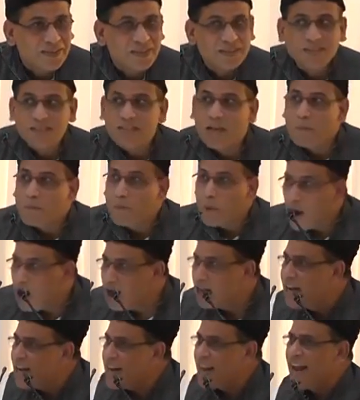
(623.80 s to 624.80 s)

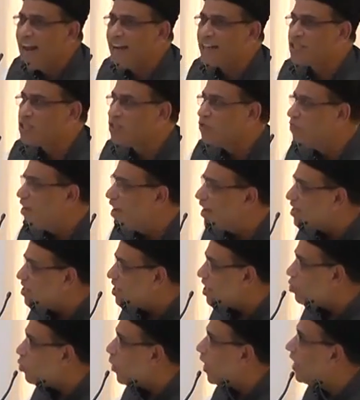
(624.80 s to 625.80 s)
subordinates. Where
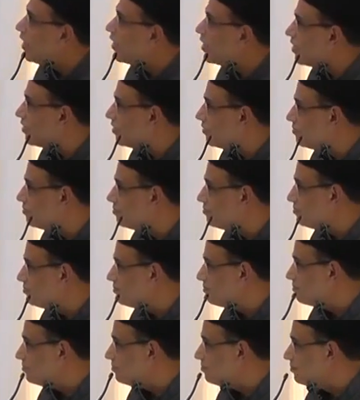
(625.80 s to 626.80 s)
is equality?
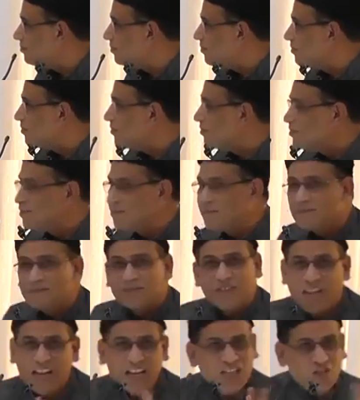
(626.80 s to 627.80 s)

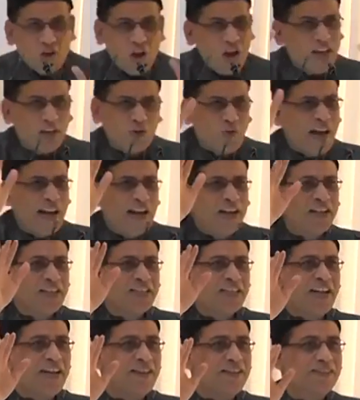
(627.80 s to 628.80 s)
There is no
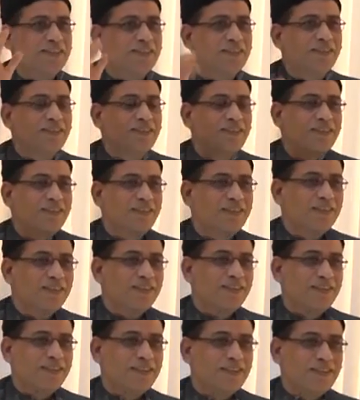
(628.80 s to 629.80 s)
equality then.
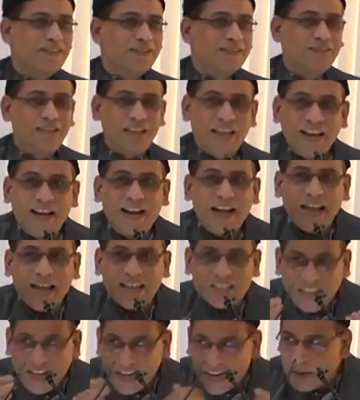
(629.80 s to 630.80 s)
Then
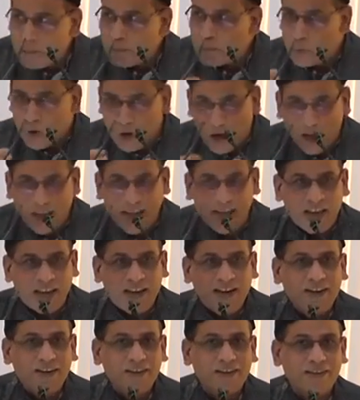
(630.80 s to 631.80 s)
as an
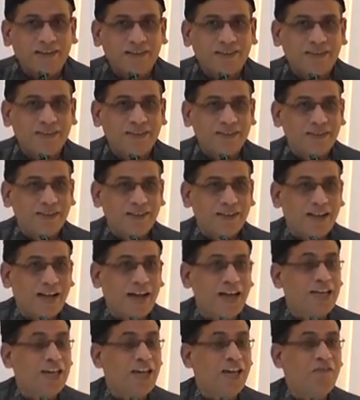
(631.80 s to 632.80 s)
employer,
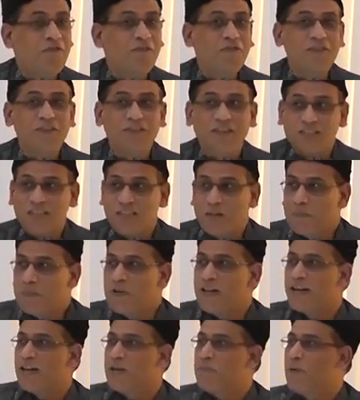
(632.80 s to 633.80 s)
I have
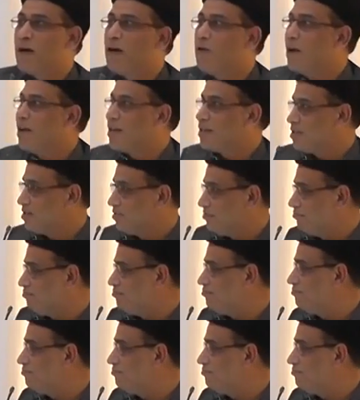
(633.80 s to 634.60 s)
disciplinary powers.